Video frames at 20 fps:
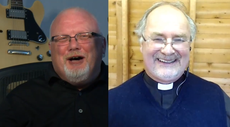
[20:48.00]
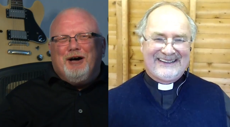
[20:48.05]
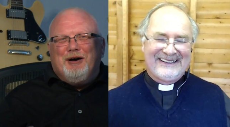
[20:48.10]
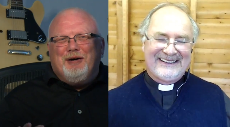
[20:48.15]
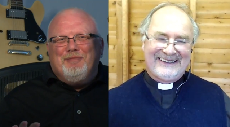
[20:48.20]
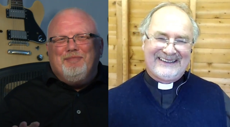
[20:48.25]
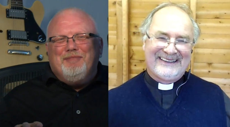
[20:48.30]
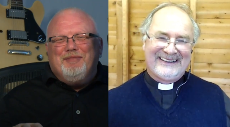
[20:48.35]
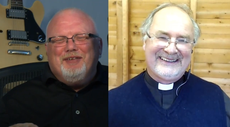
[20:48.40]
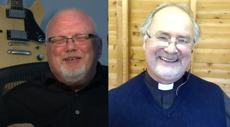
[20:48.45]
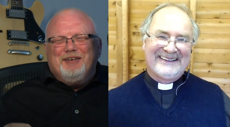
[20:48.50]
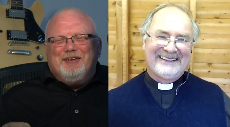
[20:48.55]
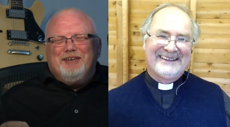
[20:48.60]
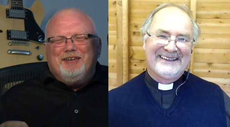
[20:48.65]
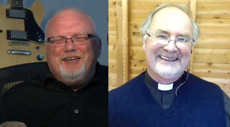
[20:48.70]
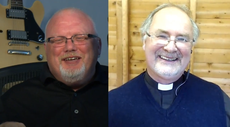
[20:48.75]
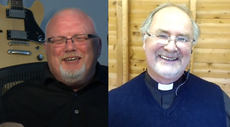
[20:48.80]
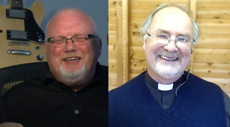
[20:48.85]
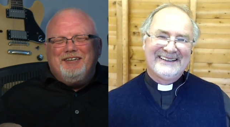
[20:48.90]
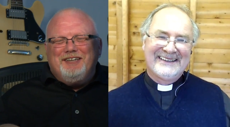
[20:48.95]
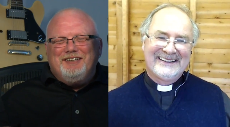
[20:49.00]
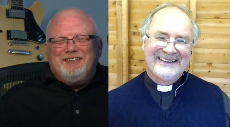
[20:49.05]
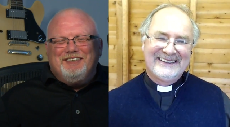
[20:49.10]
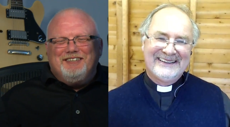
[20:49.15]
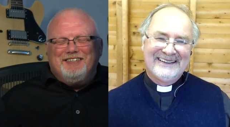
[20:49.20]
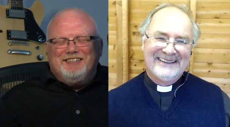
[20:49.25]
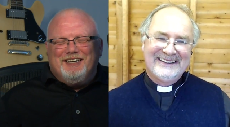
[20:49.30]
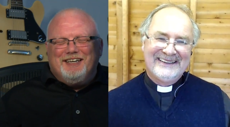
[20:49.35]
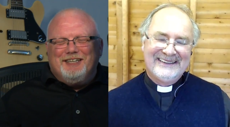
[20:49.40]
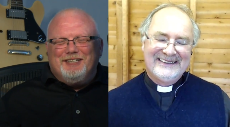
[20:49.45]
Speaker 1: um, in as
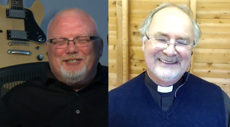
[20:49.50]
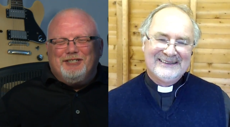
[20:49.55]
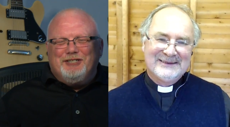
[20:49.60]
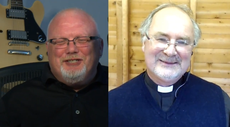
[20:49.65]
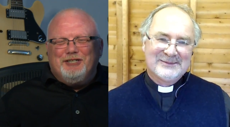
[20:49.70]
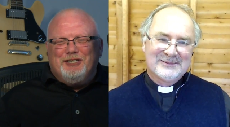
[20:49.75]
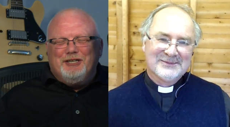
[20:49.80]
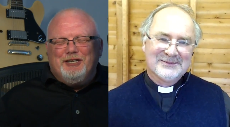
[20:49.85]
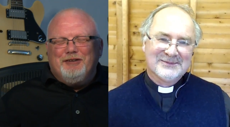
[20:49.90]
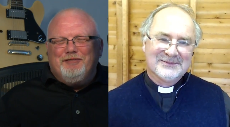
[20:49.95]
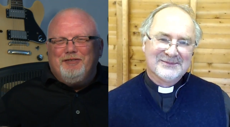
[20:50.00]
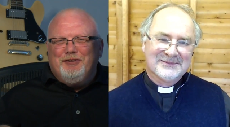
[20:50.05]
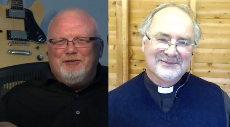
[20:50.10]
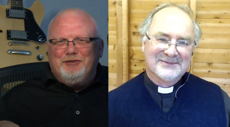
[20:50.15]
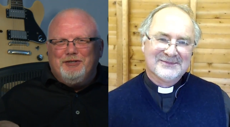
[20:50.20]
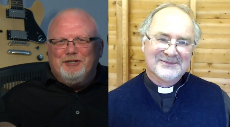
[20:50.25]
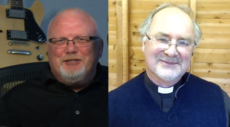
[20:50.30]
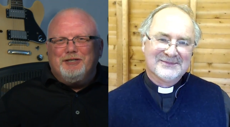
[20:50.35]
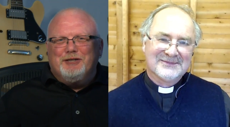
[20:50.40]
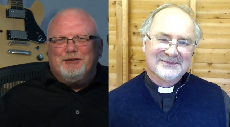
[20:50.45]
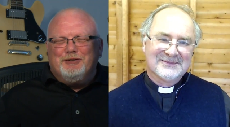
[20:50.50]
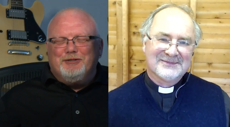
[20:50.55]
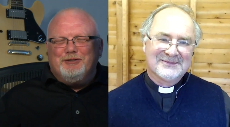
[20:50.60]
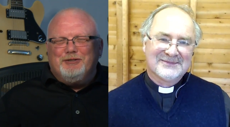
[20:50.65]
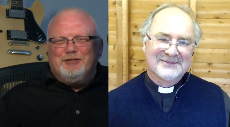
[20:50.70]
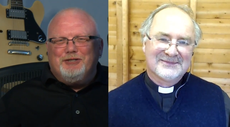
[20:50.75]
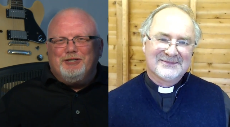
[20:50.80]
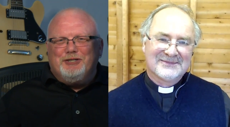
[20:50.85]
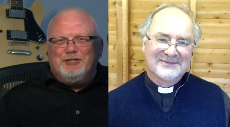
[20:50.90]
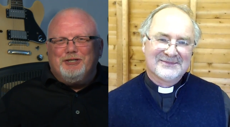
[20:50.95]
such, if you did go
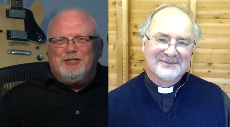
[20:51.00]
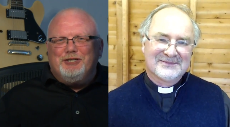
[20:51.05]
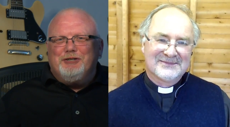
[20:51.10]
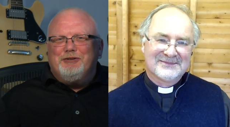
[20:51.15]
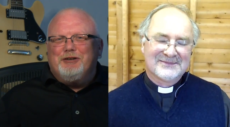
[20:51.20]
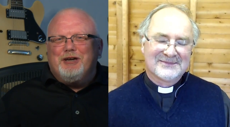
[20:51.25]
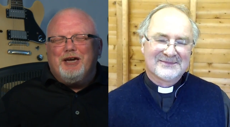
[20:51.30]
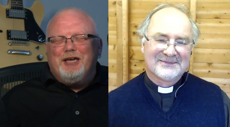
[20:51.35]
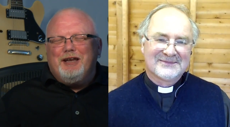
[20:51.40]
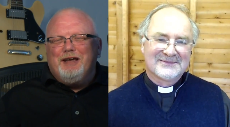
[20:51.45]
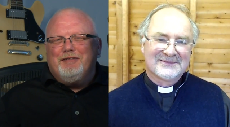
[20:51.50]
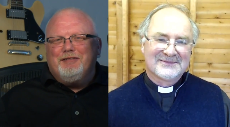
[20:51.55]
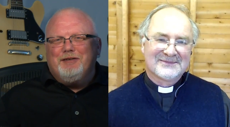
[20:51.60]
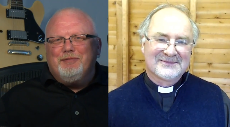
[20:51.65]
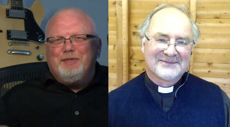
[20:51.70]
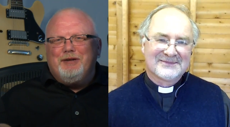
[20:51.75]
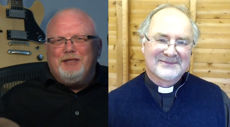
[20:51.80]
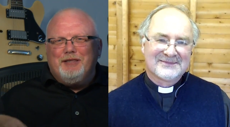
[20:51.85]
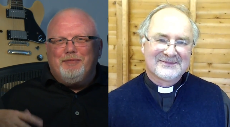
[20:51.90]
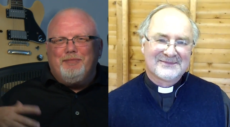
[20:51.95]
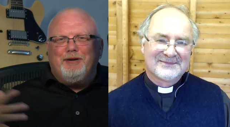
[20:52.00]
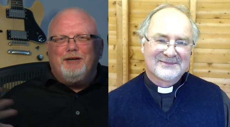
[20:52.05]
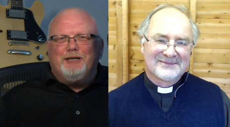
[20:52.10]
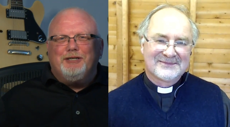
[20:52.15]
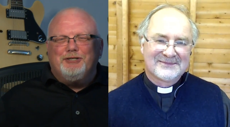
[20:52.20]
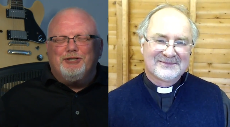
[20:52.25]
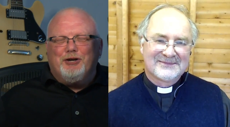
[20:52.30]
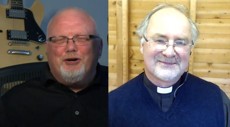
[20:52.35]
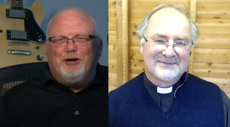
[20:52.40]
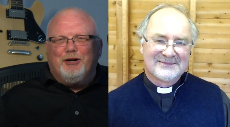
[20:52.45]
to a church, you kind of have to meet in the
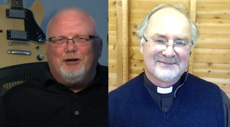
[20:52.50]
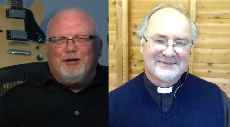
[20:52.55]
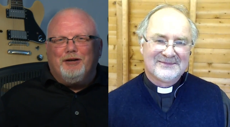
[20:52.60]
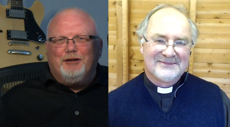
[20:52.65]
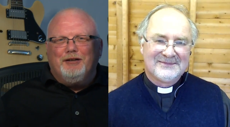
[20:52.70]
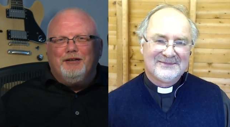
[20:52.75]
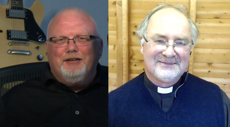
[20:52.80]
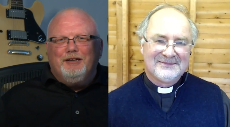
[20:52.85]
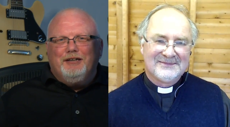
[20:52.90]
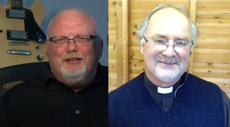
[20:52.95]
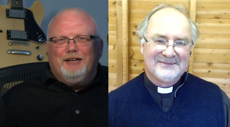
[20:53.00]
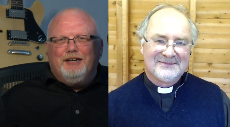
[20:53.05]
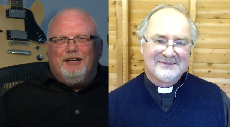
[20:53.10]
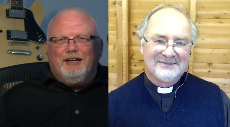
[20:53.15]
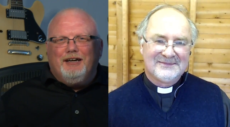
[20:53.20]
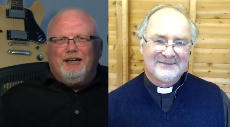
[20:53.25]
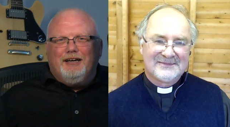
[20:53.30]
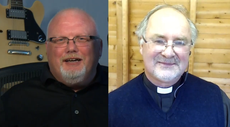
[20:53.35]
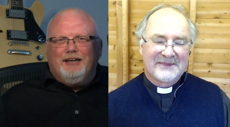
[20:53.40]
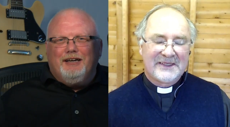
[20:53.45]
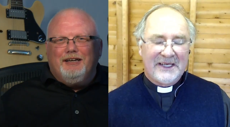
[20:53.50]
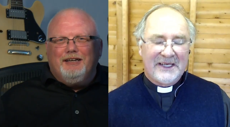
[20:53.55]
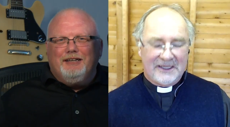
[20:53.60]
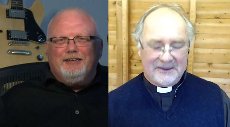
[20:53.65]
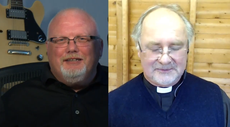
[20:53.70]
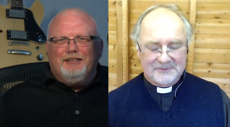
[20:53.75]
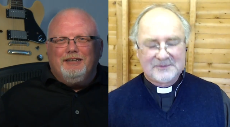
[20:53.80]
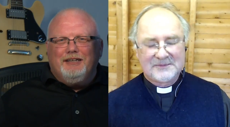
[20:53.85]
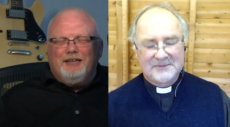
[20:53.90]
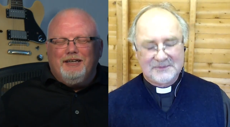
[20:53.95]
parish hall uh,
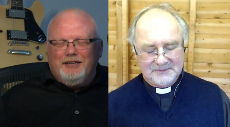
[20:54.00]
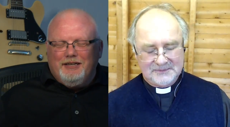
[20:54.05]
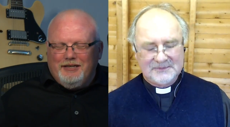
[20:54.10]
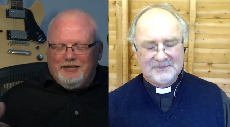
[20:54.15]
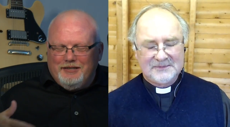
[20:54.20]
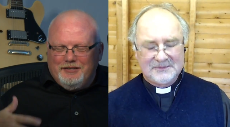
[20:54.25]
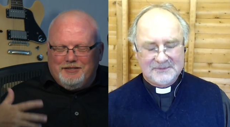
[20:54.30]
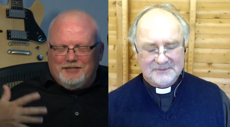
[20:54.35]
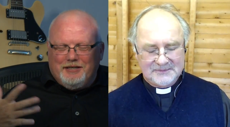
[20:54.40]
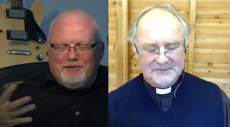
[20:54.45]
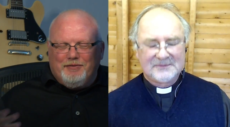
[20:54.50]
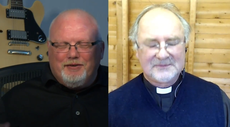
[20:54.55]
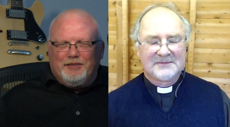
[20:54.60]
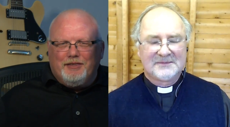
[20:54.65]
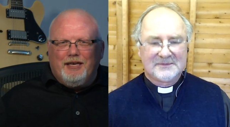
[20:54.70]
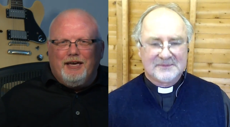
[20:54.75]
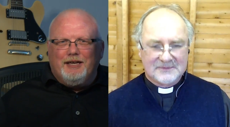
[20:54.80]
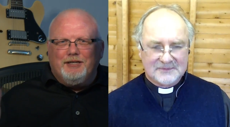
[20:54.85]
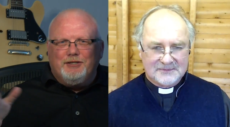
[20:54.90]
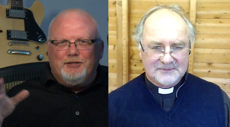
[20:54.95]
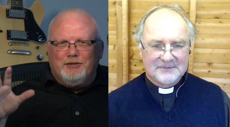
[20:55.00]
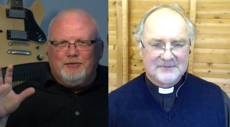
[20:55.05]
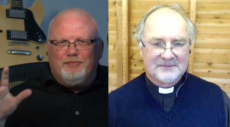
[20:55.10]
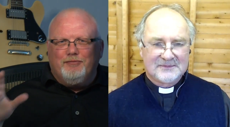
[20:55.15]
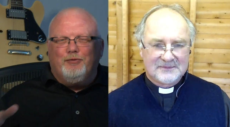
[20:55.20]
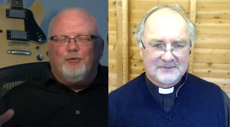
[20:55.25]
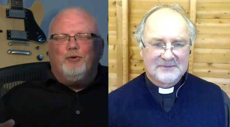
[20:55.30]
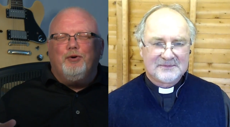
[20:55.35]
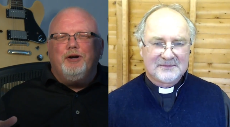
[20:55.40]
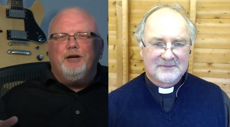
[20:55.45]
yeah. and, and, stuff like that to
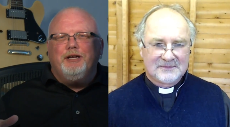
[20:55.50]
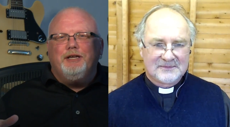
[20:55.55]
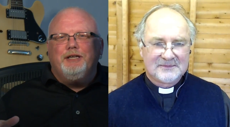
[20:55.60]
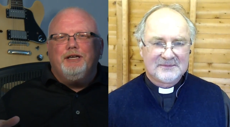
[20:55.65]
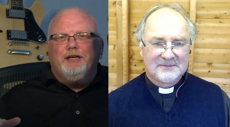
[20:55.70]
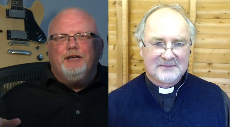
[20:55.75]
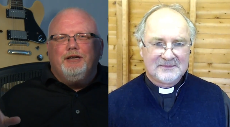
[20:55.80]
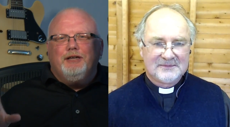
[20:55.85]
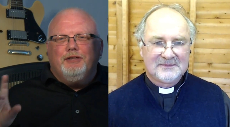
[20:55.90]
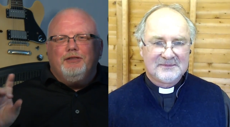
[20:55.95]
avoid